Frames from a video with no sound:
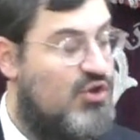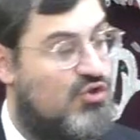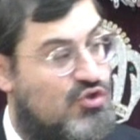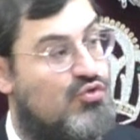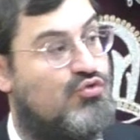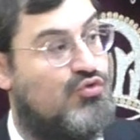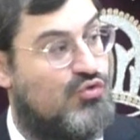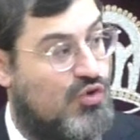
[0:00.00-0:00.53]

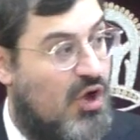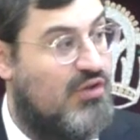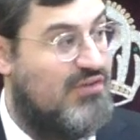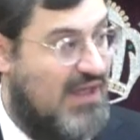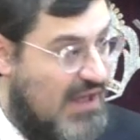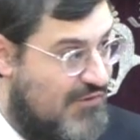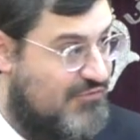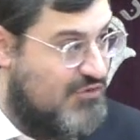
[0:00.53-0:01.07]
you do not
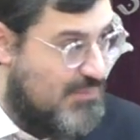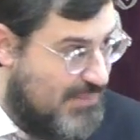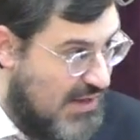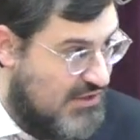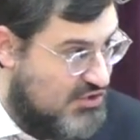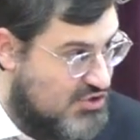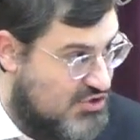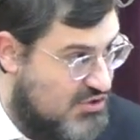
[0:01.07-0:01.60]
have to
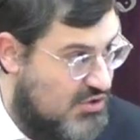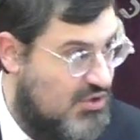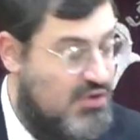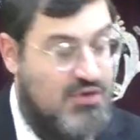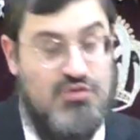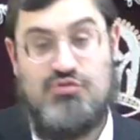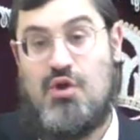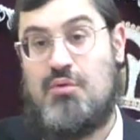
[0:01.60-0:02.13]
bench.
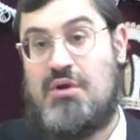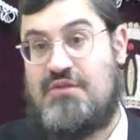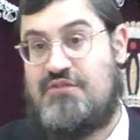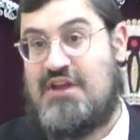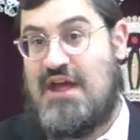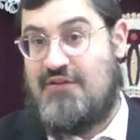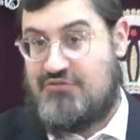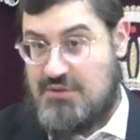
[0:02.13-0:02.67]
You don't
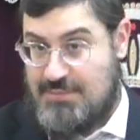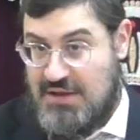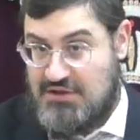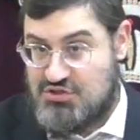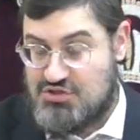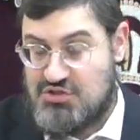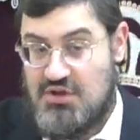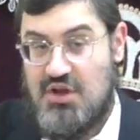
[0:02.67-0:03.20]
even have to
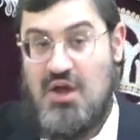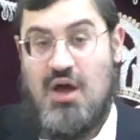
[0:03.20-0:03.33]
bench.